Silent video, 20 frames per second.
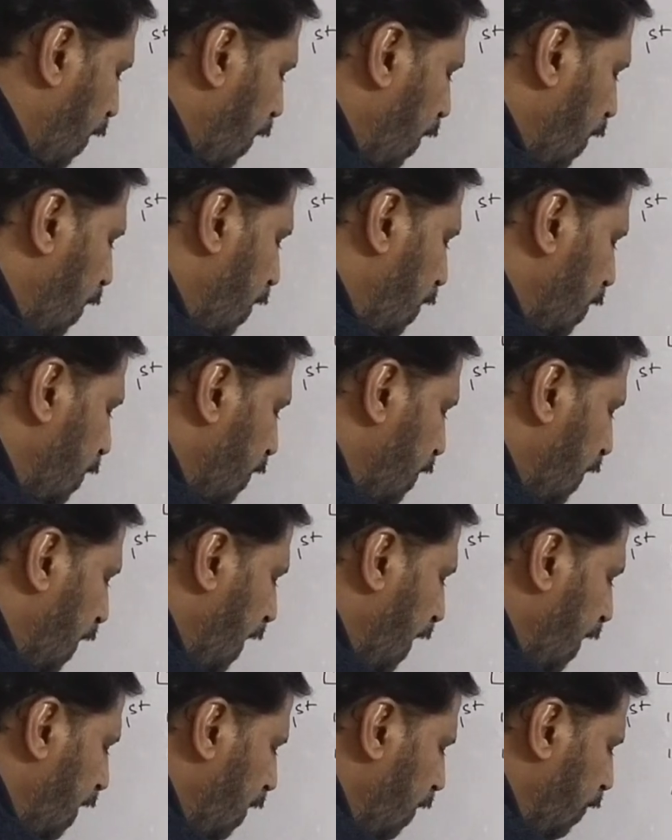
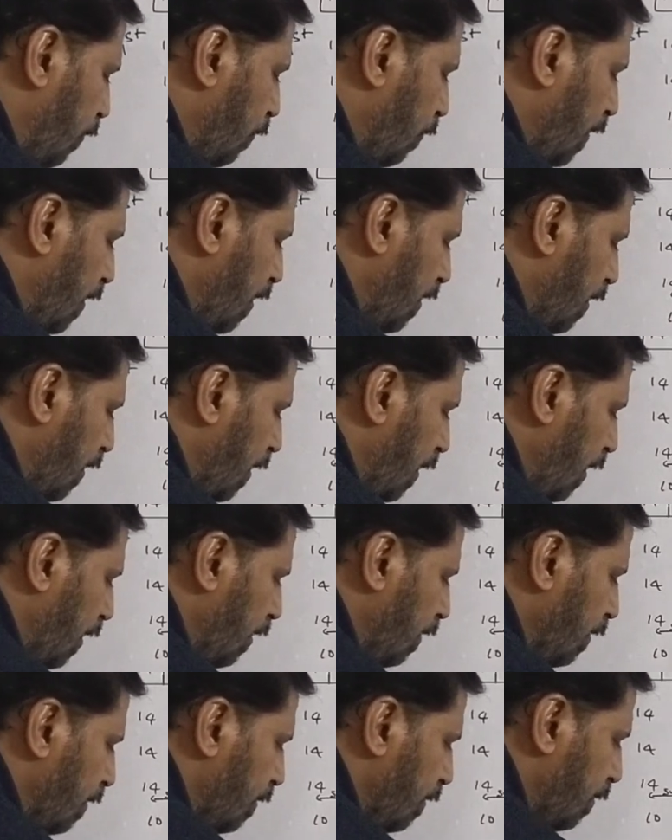10,
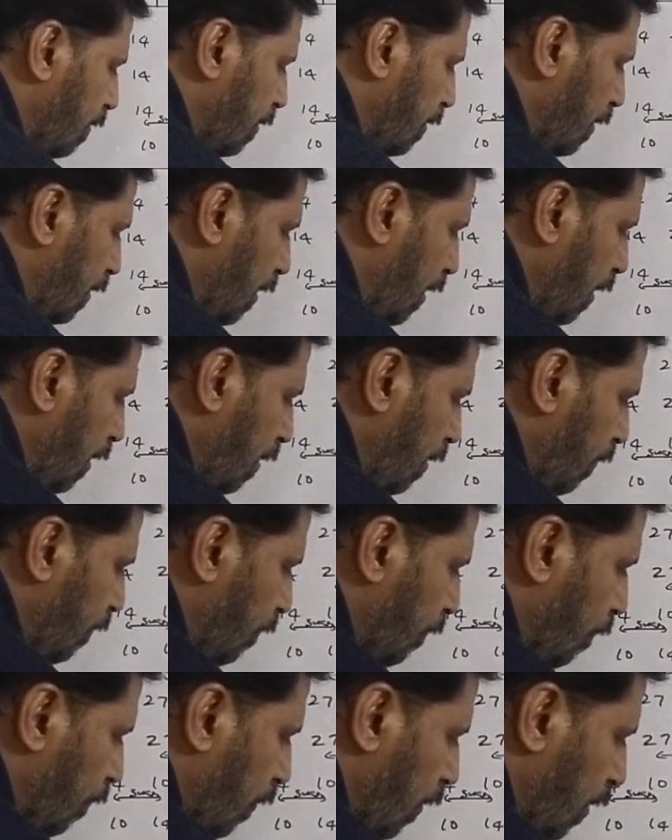20,
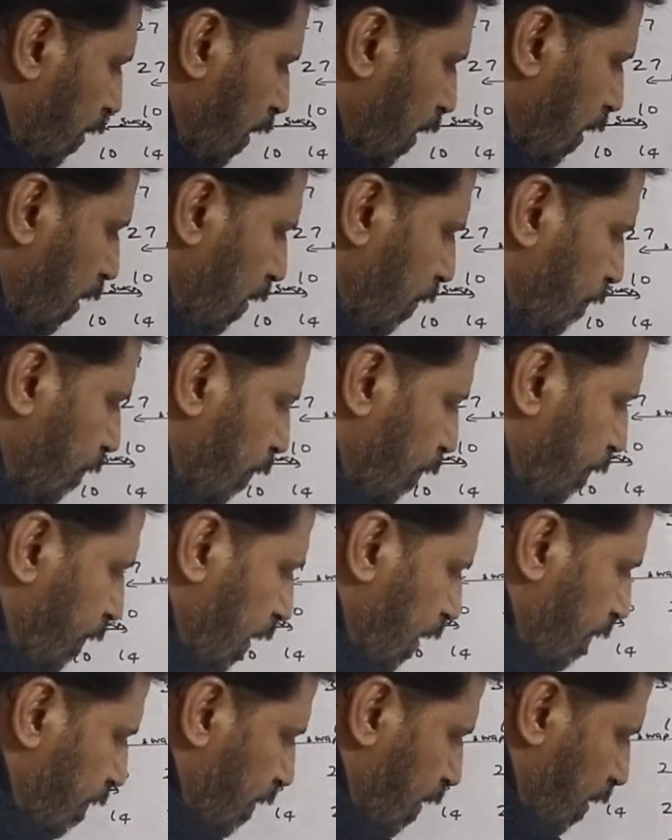30, 40,
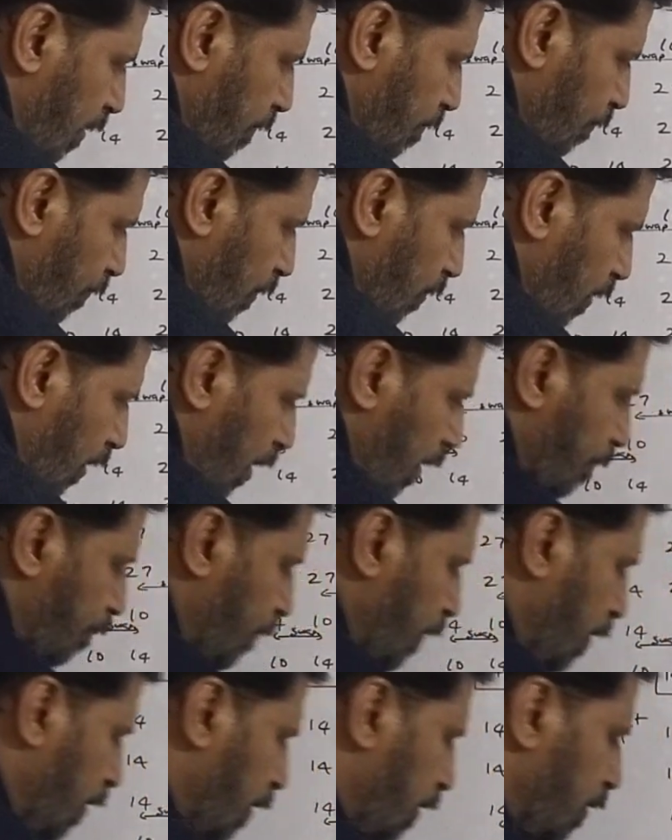50 is there.
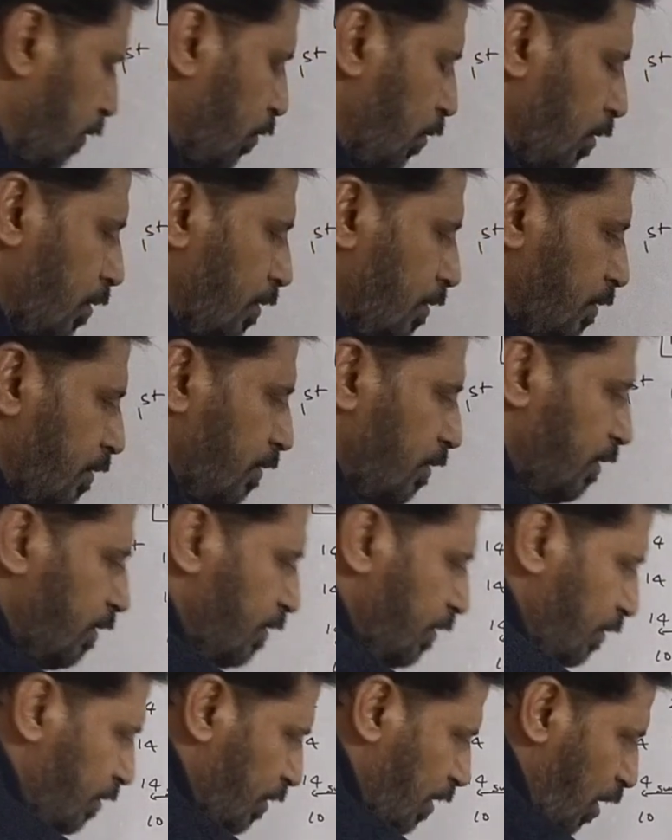Okay. So
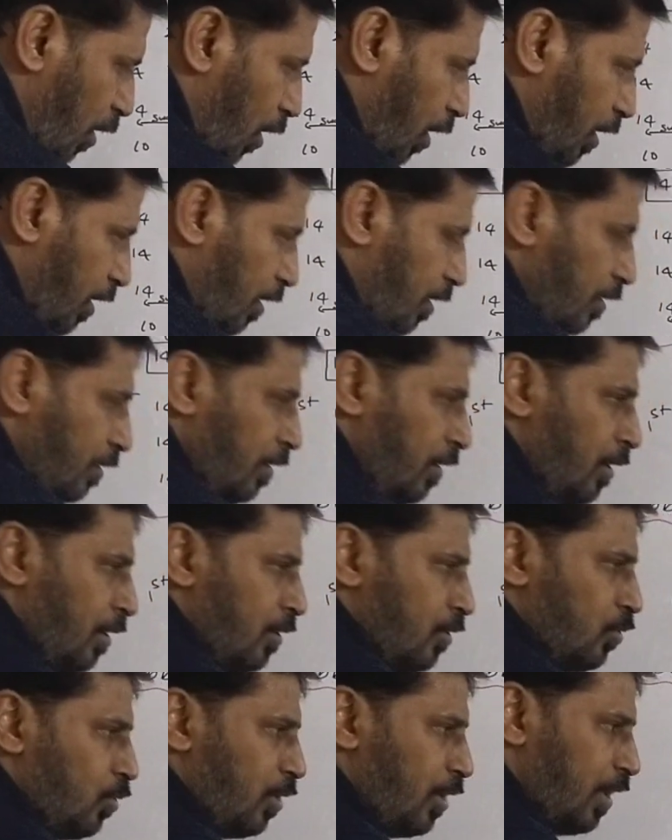this is the order.
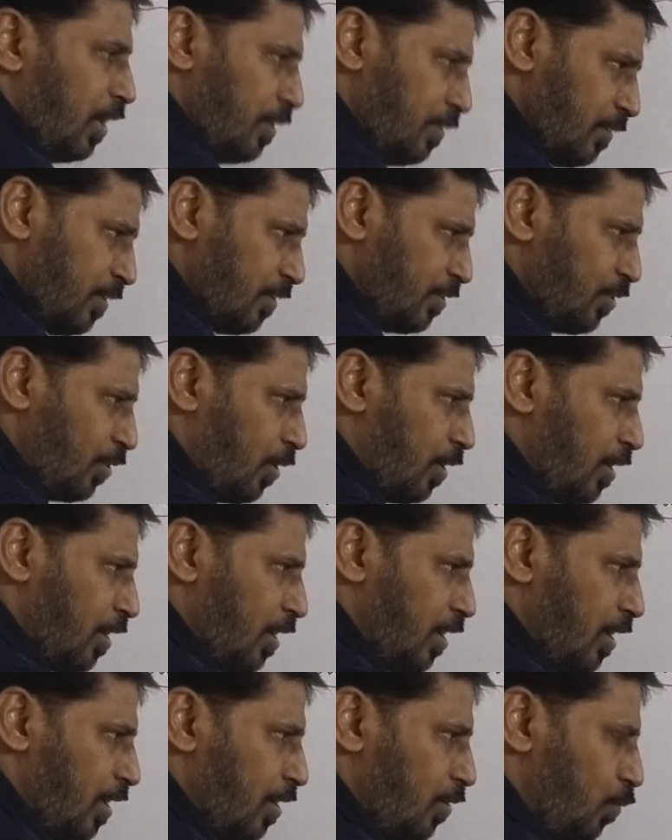So in this
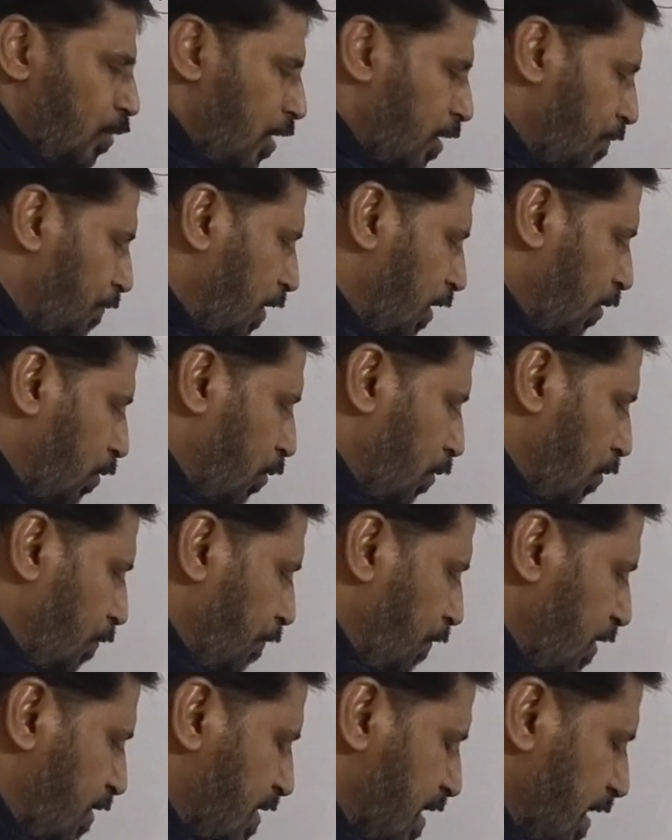order, what we do?
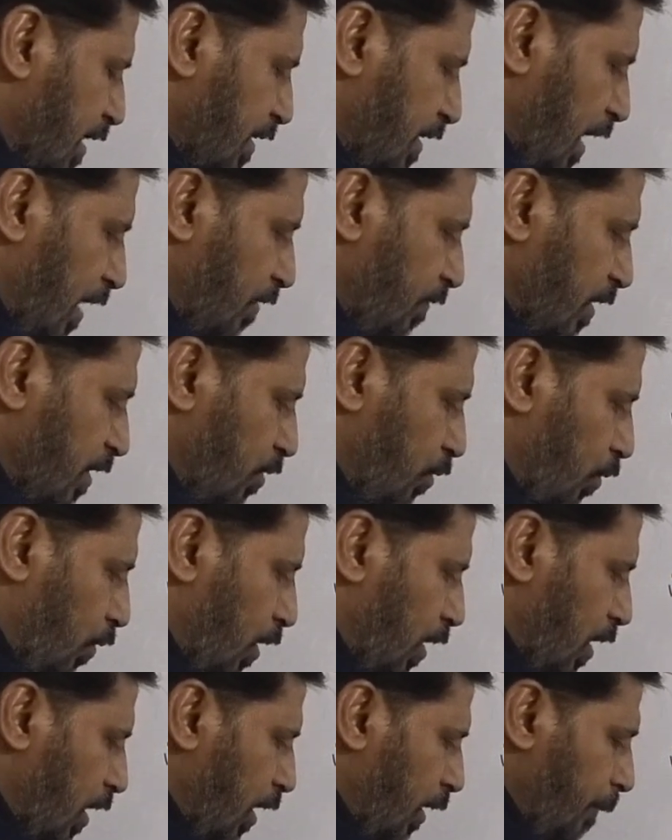We check 10 with
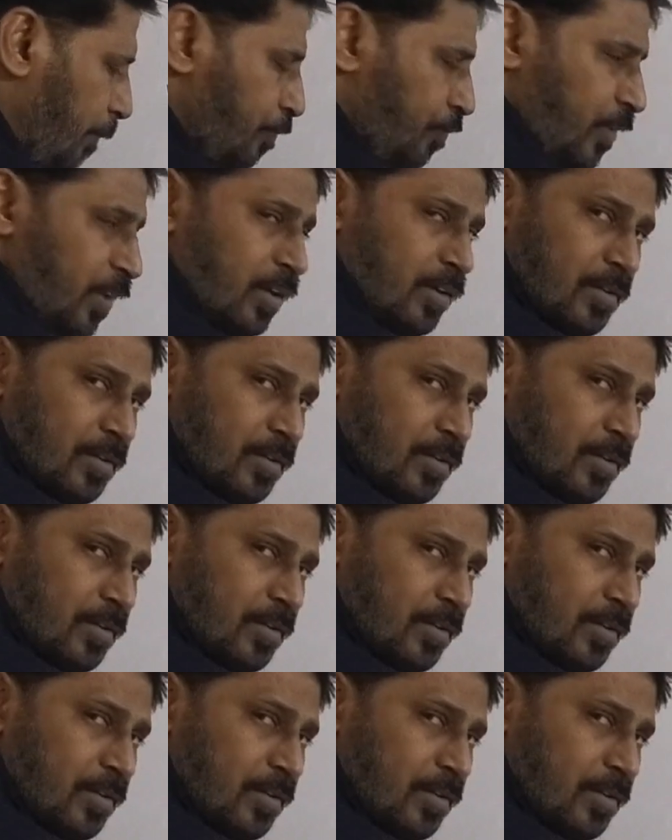20